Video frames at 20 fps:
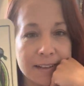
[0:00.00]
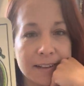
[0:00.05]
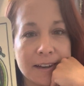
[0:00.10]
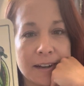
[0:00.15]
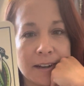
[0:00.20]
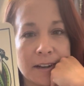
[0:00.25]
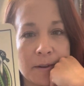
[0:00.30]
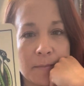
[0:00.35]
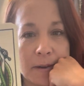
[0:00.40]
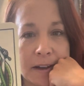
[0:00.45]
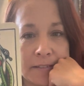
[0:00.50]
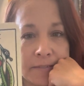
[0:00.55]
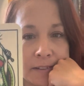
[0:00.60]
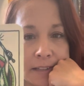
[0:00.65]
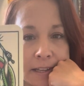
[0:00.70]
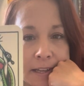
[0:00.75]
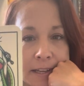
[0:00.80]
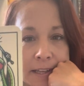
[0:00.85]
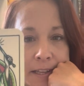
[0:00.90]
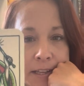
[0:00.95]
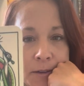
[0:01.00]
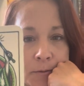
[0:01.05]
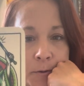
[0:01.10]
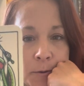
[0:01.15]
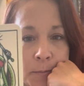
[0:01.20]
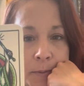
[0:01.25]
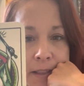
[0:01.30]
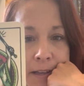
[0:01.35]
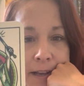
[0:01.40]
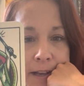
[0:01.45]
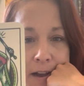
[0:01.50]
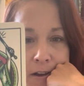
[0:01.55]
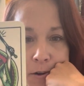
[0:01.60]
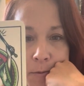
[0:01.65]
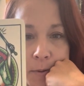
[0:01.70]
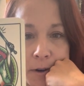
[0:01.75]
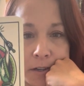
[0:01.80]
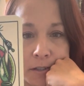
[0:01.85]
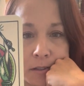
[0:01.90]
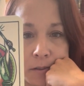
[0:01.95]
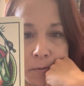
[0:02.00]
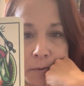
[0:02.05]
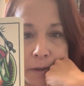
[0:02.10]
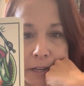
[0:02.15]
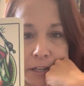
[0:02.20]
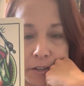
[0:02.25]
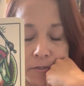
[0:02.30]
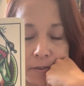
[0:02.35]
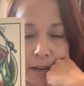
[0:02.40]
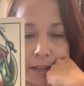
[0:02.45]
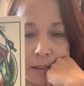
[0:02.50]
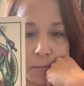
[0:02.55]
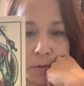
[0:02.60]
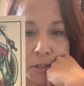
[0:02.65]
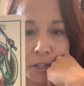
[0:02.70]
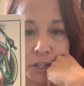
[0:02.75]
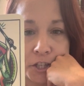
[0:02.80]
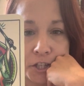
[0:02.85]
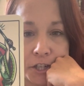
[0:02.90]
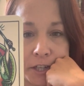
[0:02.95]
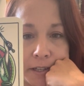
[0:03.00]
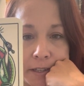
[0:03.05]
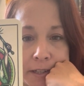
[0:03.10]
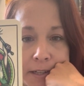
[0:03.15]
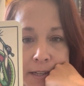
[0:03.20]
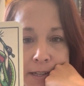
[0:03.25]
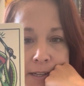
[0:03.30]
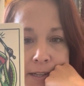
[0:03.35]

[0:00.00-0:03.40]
I feel like he would be the counterpart to the witch, right? The magician.